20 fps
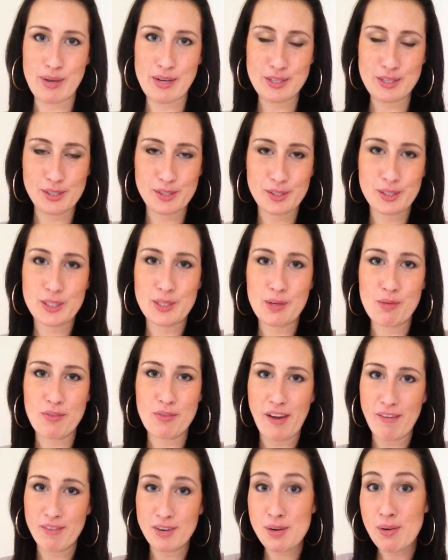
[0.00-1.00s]
So if you have any
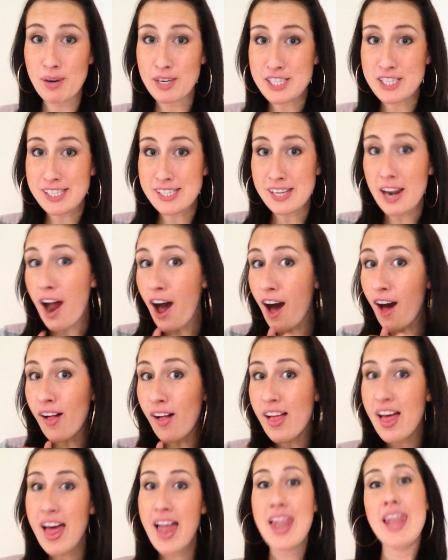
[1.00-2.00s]
questions at all,
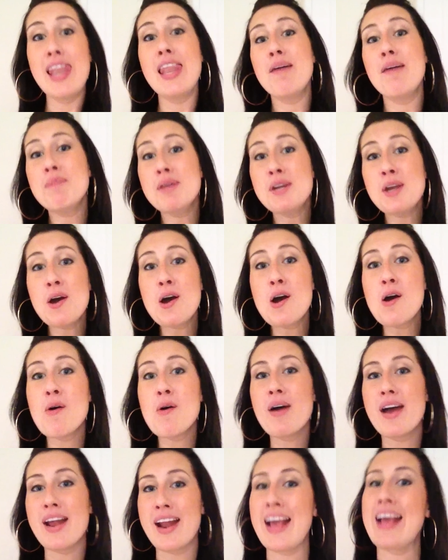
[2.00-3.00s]
let me know and I
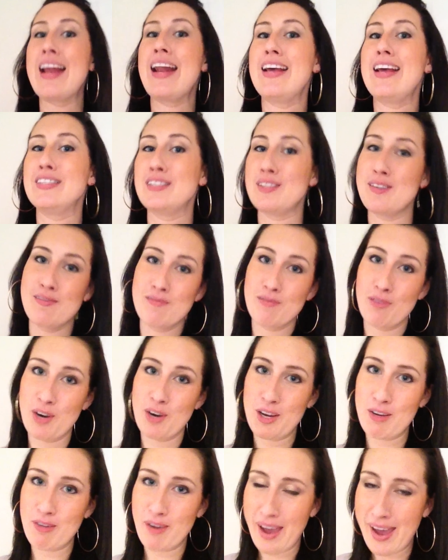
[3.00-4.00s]
can answer them for you,
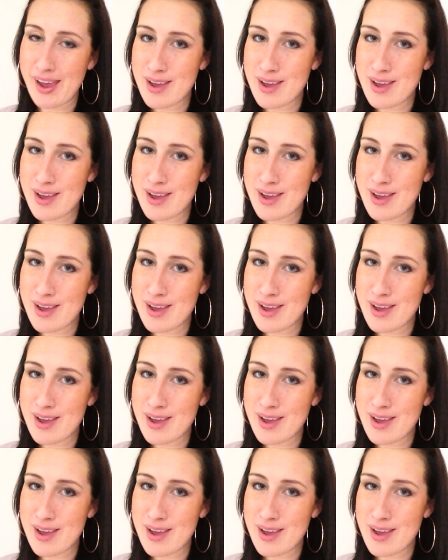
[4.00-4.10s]
okay?